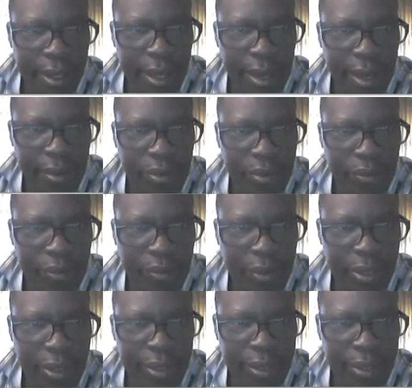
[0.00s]
out of
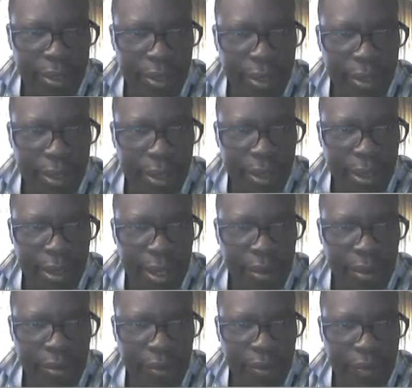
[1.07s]
what?
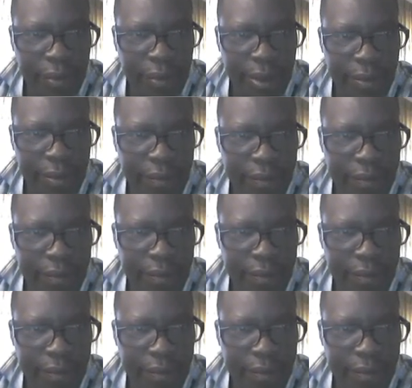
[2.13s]
Out of 5.